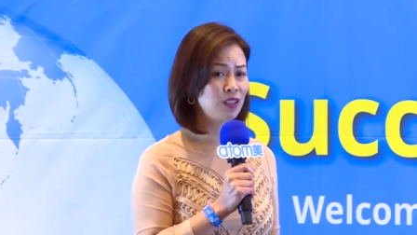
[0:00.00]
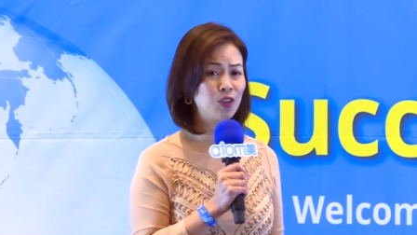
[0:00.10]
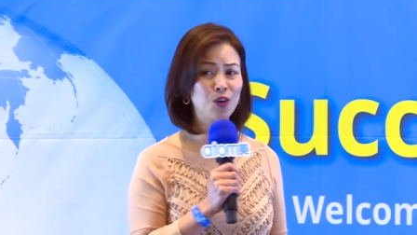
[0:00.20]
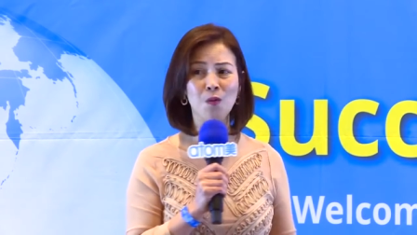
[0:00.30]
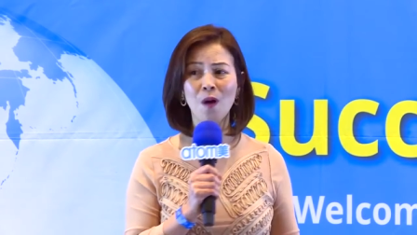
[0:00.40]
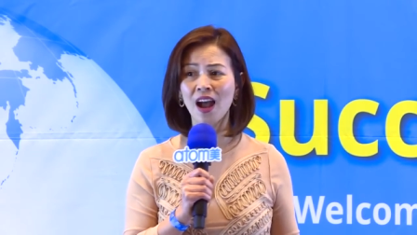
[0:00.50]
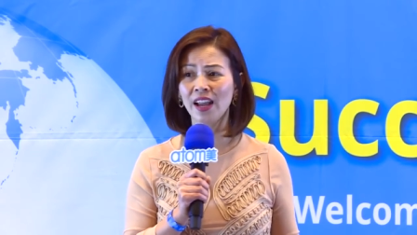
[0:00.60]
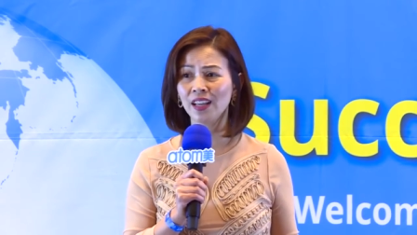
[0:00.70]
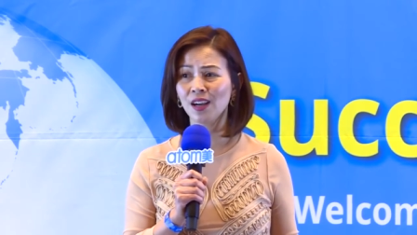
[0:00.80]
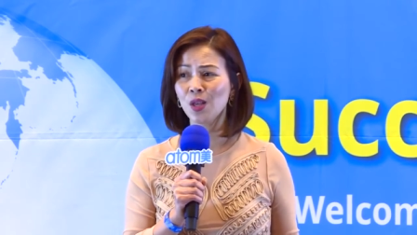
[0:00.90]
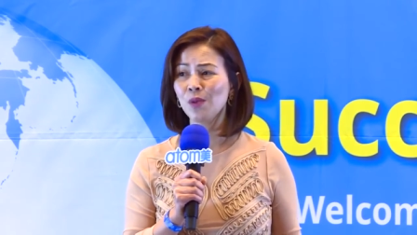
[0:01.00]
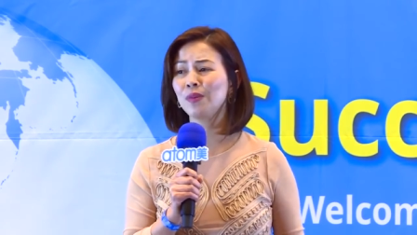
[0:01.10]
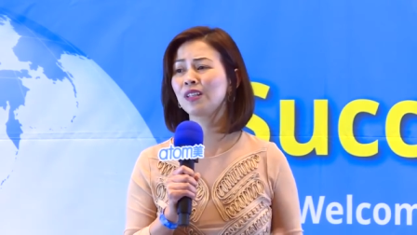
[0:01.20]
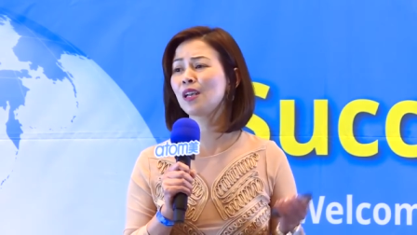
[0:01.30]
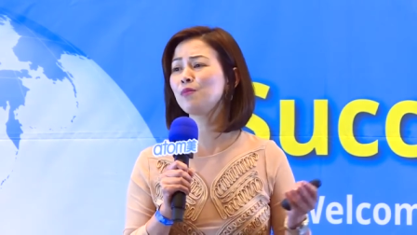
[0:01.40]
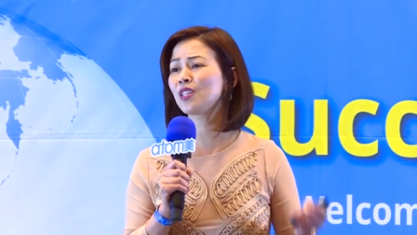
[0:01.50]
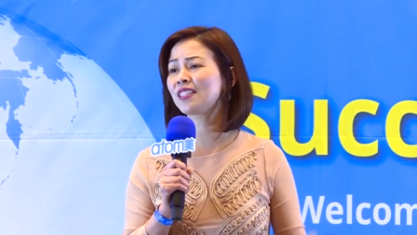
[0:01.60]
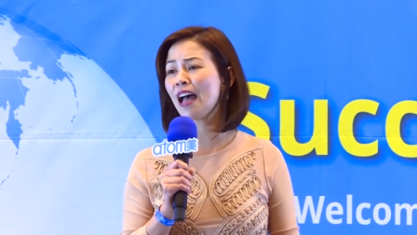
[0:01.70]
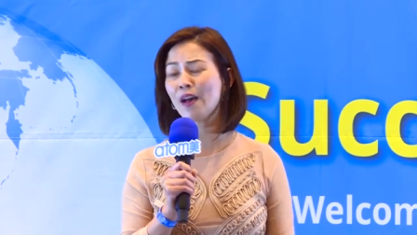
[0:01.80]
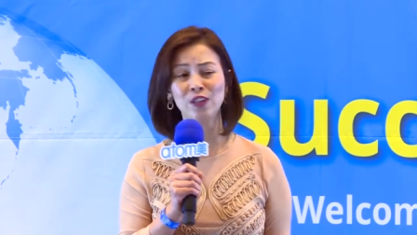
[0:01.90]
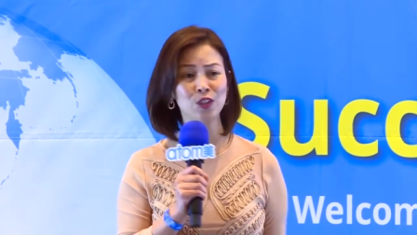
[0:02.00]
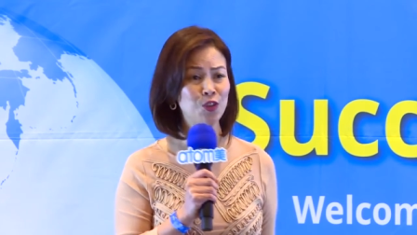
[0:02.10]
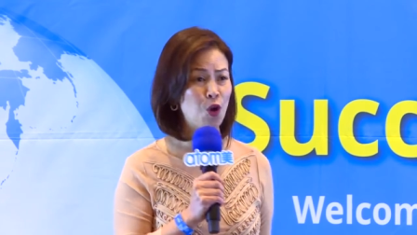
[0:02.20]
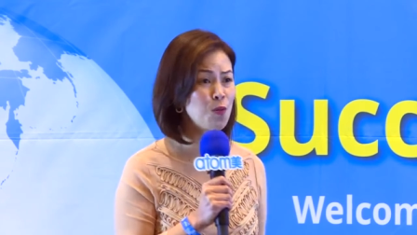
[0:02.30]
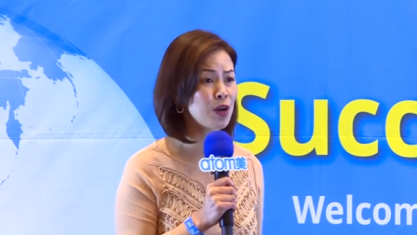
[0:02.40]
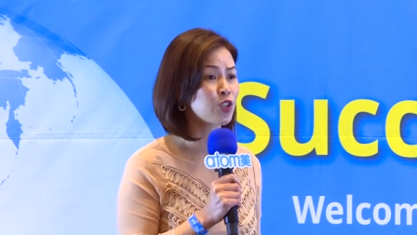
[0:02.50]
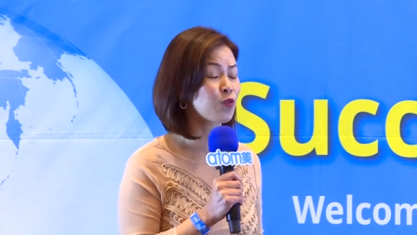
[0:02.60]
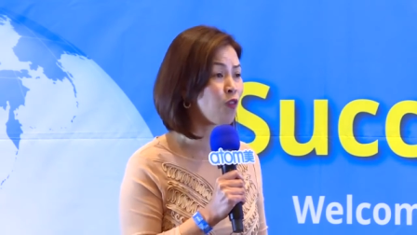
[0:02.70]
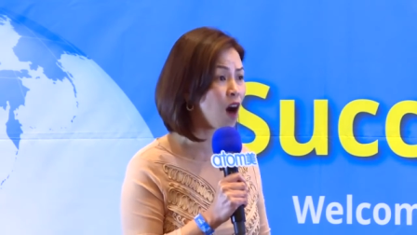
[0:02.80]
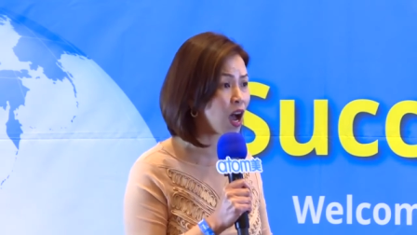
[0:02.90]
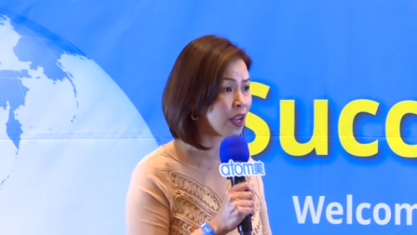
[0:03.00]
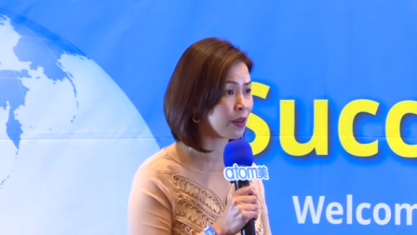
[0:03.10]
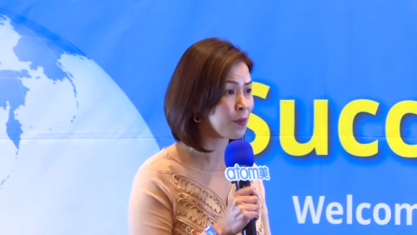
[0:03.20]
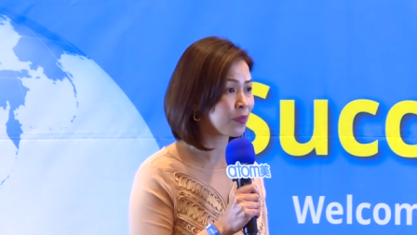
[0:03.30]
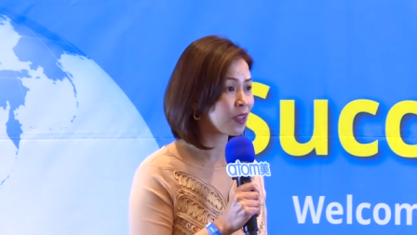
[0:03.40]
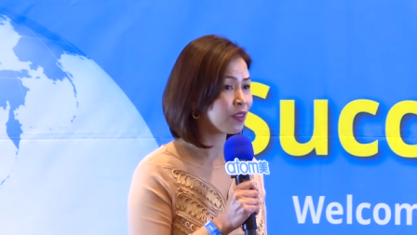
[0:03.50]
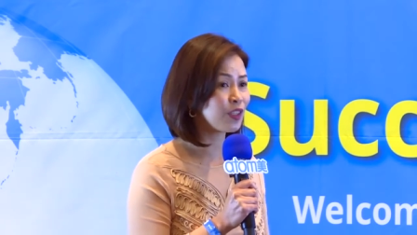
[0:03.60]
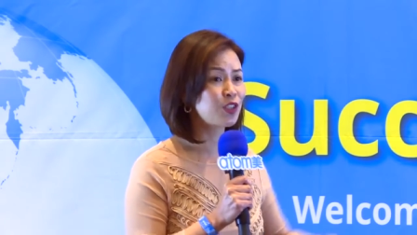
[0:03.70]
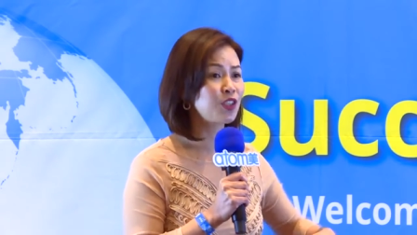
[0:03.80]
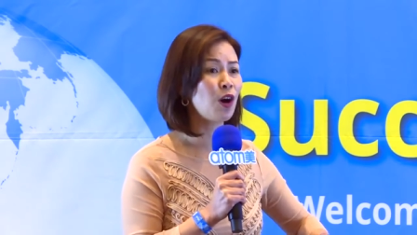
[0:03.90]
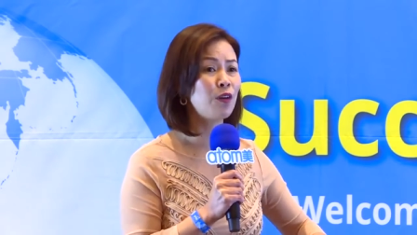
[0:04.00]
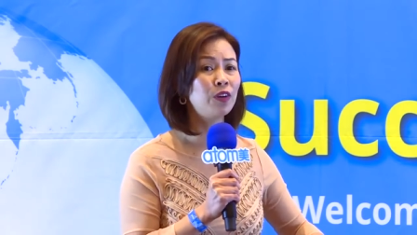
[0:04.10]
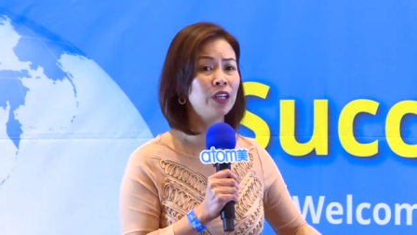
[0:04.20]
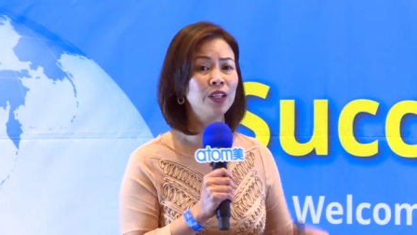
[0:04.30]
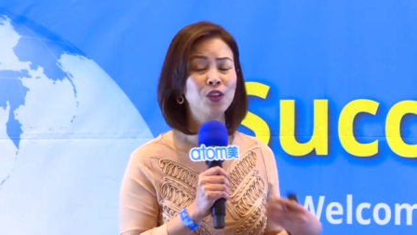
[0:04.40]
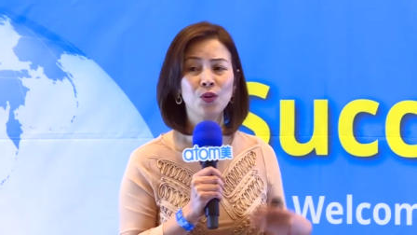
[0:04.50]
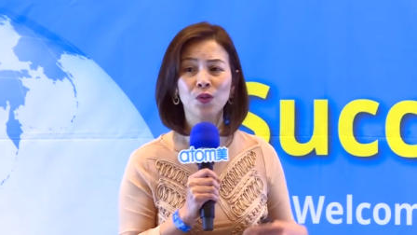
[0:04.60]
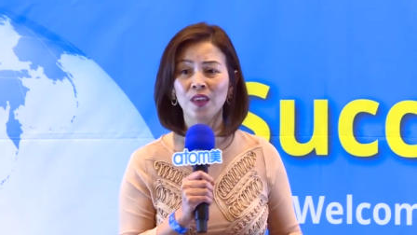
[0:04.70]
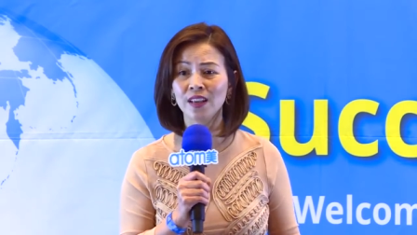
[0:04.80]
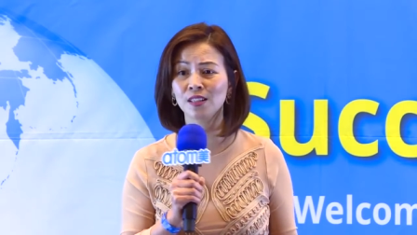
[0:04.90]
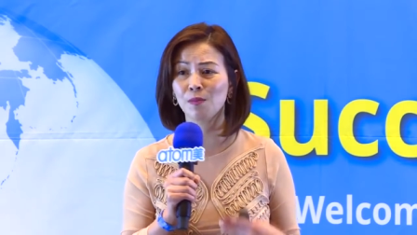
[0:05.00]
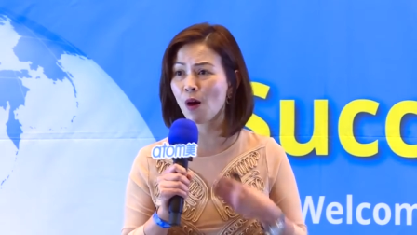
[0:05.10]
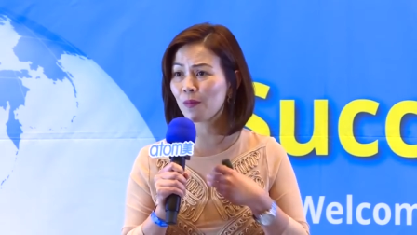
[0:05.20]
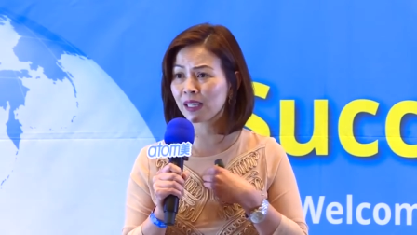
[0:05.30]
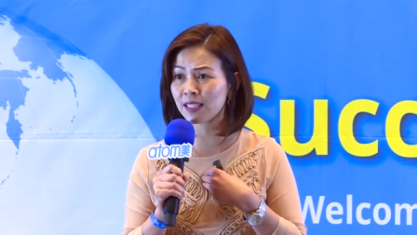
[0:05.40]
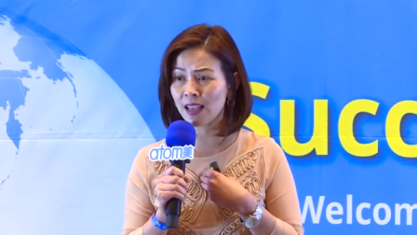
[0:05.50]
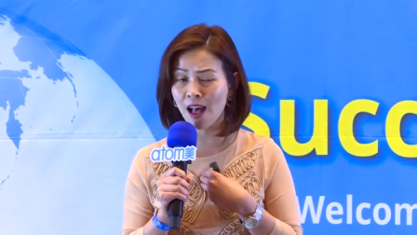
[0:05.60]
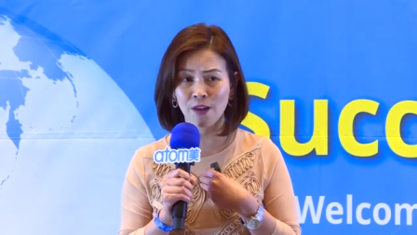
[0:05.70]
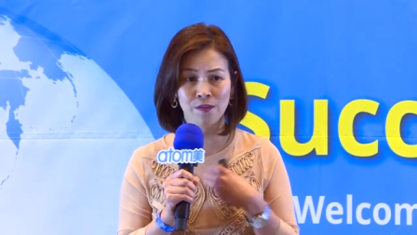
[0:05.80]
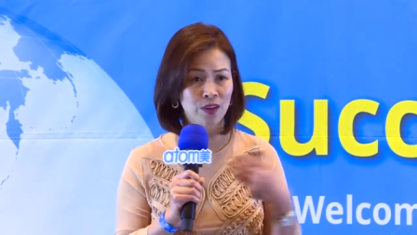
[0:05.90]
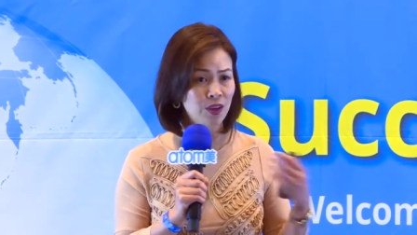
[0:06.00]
You know why? Because I'm just having so much fun discovering new things about myself,